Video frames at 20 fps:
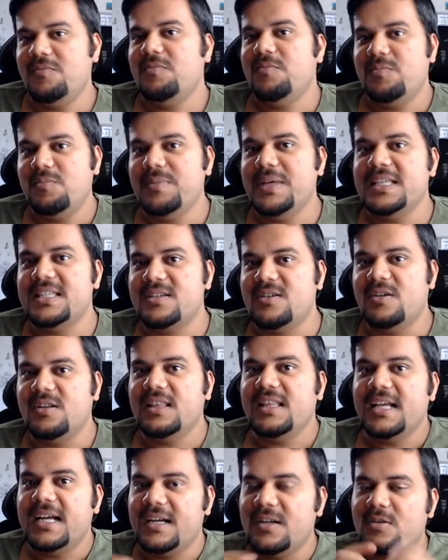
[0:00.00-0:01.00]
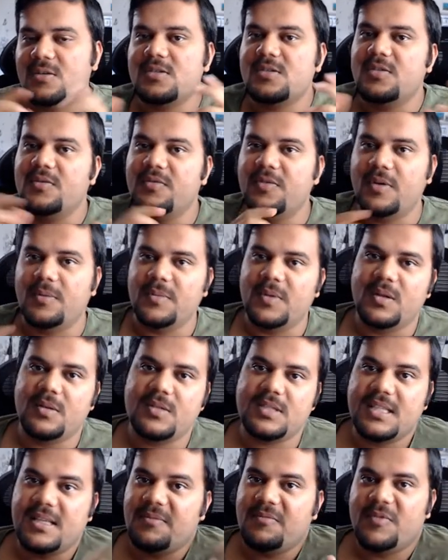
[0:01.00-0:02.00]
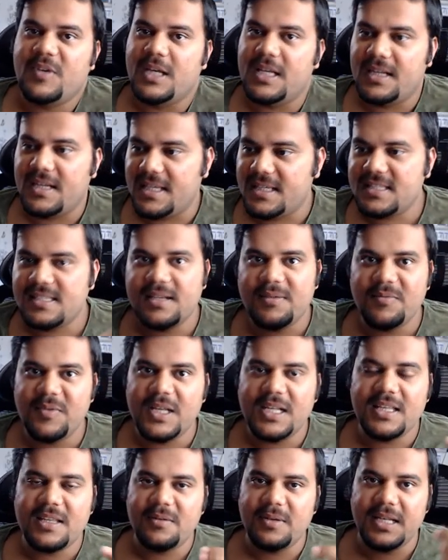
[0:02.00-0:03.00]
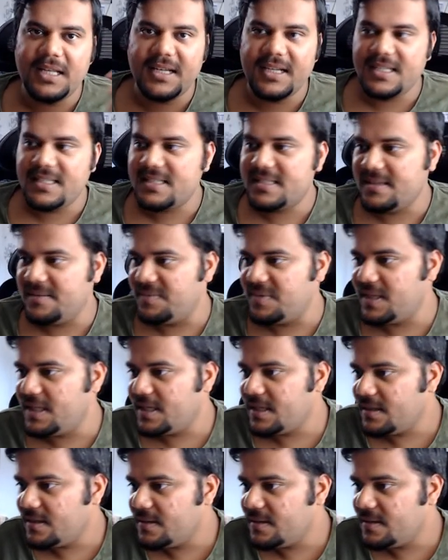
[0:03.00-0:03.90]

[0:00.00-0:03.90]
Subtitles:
based on that also from the, somewhere. Like somewhere they will arrange something.